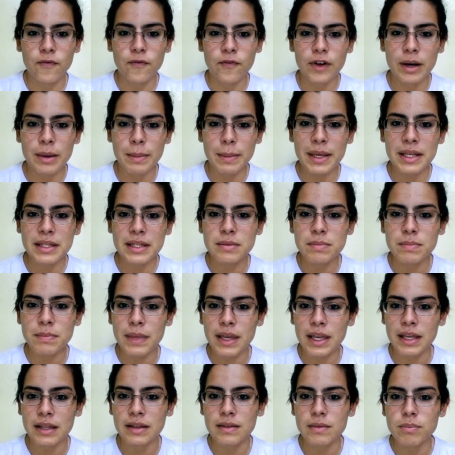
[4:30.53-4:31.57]
fermented
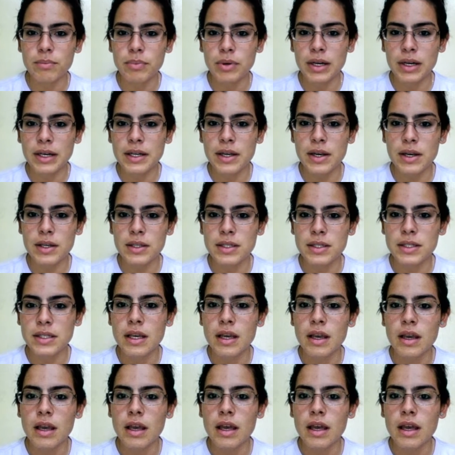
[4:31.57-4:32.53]
meat products